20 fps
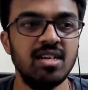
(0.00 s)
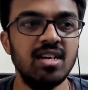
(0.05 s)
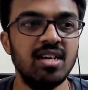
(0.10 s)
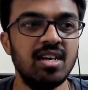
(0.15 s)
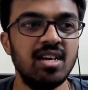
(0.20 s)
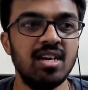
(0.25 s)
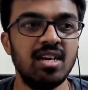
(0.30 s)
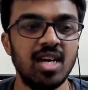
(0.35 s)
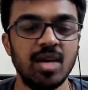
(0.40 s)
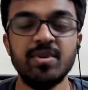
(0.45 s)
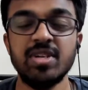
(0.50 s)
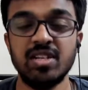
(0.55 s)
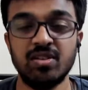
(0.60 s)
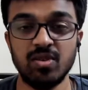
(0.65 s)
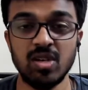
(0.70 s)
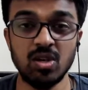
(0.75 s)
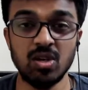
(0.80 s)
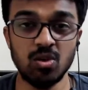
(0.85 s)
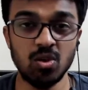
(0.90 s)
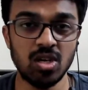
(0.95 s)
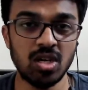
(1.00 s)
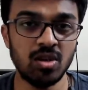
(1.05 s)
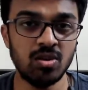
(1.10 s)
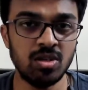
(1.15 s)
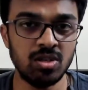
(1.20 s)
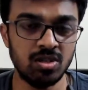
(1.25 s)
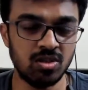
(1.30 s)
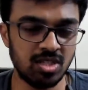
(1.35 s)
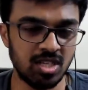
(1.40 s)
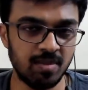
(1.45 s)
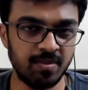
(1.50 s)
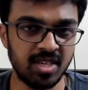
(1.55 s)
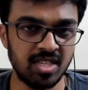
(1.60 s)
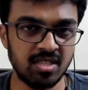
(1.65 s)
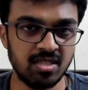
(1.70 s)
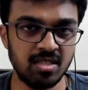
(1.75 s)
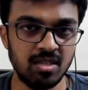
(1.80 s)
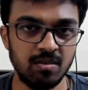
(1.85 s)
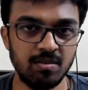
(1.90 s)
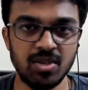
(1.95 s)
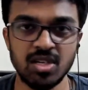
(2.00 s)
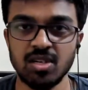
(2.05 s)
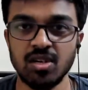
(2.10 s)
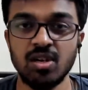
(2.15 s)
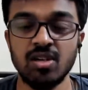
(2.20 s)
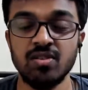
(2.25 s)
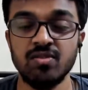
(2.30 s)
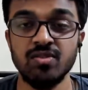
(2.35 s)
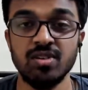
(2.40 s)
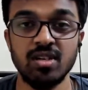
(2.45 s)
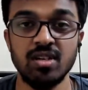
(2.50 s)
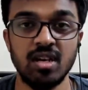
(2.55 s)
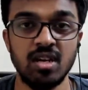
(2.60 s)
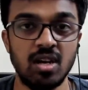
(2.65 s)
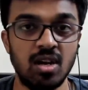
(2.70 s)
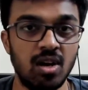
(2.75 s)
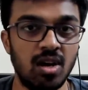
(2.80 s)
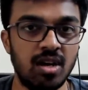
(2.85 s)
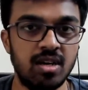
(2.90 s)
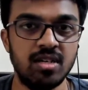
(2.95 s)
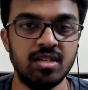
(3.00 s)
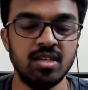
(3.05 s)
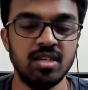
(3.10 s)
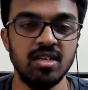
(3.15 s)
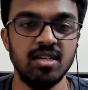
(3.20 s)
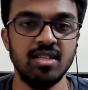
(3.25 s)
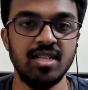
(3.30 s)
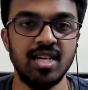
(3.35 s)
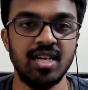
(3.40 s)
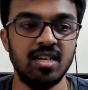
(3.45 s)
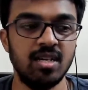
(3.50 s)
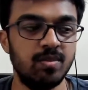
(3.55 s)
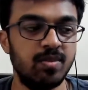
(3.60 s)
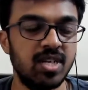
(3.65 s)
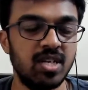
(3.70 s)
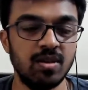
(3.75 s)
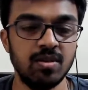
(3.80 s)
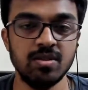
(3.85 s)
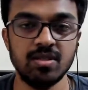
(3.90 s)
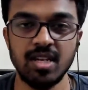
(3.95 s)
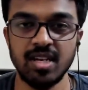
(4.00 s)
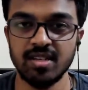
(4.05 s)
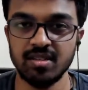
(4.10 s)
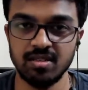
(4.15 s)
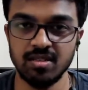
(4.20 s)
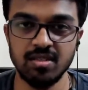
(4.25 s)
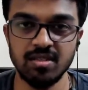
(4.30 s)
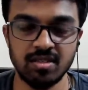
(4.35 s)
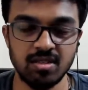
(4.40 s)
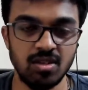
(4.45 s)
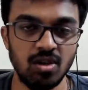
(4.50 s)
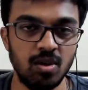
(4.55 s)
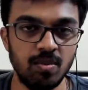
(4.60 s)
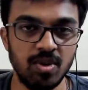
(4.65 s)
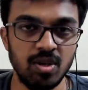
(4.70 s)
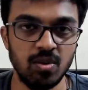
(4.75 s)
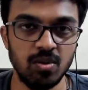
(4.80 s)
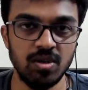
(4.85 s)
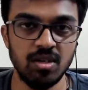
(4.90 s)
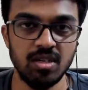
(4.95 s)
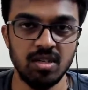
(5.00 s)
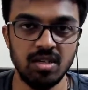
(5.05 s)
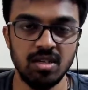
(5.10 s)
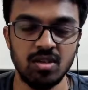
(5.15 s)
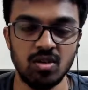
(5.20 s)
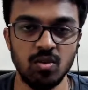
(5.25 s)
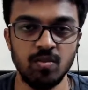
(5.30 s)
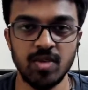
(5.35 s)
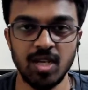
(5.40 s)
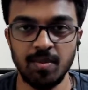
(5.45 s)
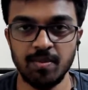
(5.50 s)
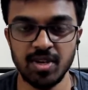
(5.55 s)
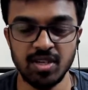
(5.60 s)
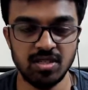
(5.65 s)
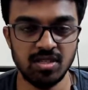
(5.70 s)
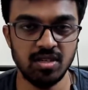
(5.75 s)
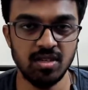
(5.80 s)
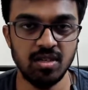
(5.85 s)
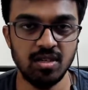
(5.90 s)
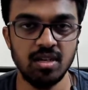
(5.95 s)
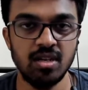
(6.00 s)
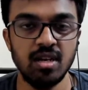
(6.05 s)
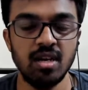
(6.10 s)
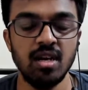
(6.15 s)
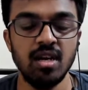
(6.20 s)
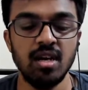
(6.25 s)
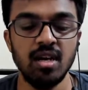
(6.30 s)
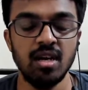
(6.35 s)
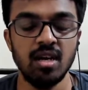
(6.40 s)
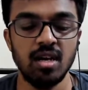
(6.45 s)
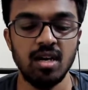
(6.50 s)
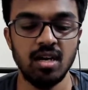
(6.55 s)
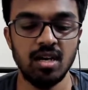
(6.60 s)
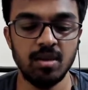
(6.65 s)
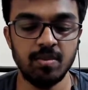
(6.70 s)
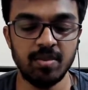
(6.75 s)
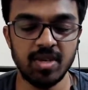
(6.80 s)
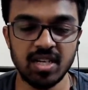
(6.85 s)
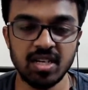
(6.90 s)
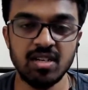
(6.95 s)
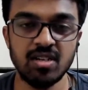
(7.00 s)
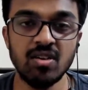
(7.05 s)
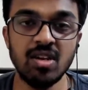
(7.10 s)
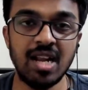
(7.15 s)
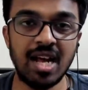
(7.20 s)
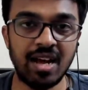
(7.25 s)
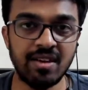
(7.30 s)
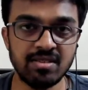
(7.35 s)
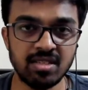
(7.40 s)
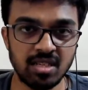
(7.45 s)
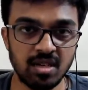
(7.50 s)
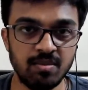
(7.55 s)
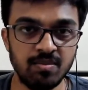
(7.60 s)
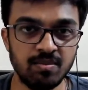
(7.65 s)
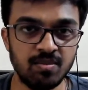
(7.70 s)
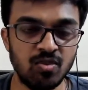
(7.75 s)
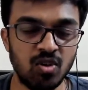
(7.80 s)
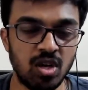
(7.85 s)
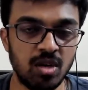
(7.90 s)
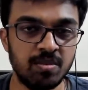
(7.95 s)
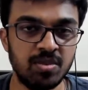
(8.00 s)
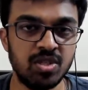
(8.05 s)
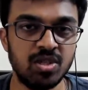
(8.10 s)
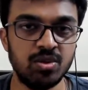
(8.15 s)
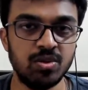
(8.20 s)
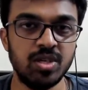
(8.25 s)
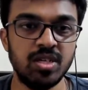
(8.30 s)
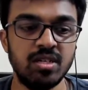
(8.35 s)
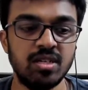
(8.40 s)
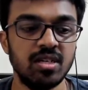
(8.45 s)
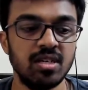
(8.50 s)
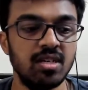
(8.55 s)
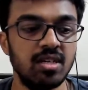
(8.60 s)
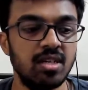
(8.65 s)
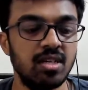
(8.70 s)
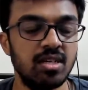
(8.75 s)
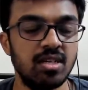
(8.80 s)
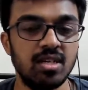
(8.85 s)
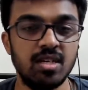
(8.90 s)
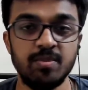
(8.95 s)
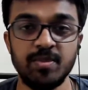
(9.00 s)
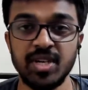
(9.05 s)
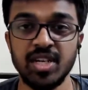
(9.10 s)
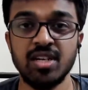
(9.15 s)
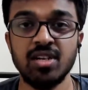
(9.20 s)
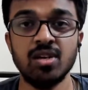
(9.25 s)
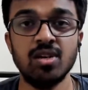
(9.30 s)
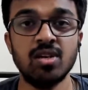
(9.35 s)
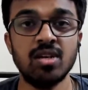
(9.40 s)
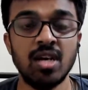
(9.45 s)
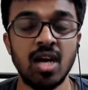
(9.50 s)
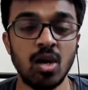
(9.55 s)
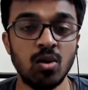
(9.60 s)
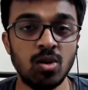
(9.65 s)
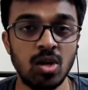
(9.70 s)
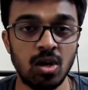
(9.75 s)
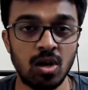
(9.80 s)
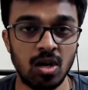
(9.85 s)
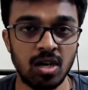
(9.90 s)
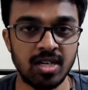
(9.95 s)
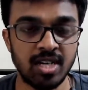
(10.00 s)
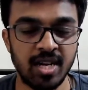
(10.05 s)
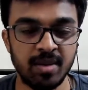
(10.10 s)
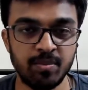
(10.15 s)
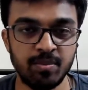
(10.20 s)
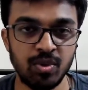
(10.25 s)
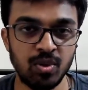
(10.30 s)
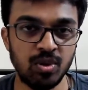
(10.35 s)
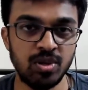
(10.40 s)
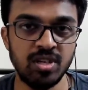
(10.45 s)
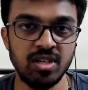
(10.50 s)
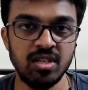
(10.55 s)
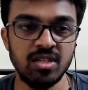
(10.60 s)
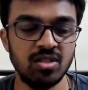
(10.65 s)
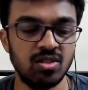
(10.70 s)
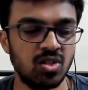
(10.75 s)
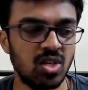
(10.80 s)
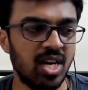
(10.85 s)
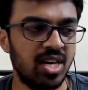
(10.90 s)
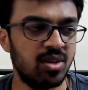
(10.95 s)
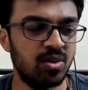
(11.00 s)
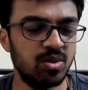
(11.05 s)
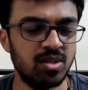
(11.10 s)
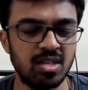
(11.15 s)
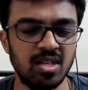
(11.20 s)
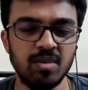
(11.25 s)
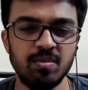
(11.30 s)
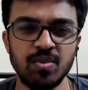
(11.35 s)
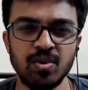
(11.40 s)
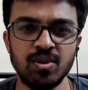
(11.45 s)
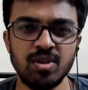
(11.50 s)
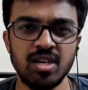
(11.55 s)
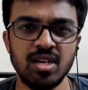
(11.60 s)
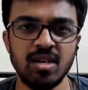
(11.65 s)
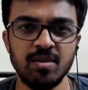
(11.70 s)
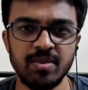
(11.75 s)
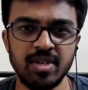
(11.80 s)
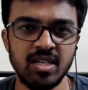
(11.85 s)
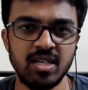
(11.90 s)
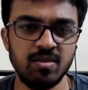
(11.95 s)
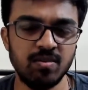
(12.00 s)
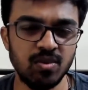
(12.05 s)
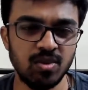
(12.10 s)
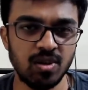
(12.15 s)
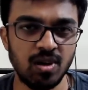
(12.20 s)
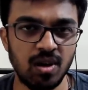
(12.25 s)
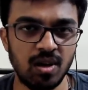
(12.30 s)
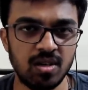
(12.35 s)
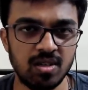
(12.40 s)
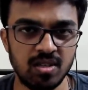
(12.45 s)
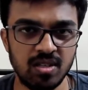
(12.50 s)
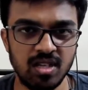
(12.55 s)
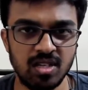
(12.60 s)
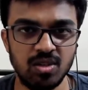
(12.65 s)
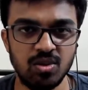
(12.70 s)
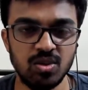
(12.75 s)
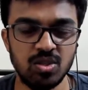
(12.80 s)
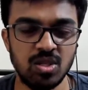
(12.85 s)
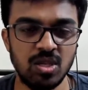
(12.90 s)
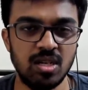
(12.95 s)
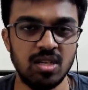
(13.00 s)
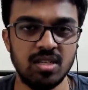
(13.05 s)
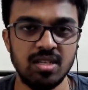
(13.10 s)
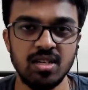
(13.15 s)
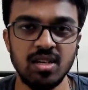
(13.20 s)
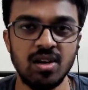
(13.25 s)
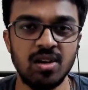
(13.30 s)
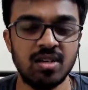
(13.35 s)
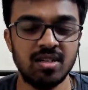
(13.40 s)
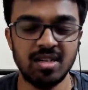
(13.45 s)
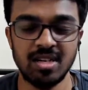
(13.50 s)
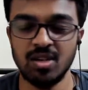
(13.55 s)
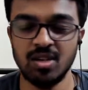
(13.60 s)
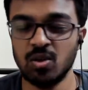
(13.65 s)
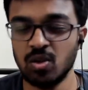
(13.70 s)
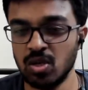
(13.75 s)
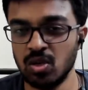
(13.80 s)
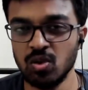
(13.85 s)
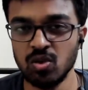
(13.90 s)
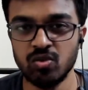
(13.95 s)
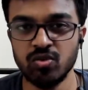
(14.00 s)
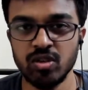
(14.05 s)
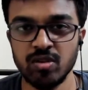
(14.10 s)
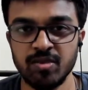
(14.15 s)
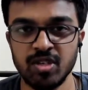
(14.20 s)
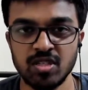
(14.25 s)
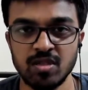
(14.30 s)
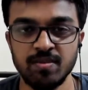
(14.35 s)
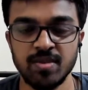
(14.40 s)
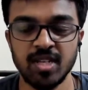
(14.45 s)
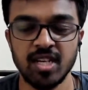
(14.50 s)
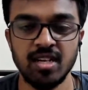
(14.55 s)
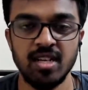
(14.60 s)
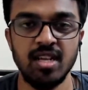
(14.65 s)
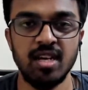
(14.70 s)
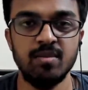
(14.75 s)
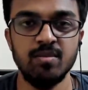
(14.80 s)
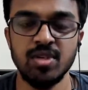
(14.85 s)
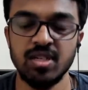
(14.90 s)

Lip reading: I mean, it will go down to some extent, but not a lot. That it becomes like just normal room temperature, but it will have some warmth to it depending on how hot I poured in. So I usually pour in a bit more hotter than usual, not lukewarm or something like that, but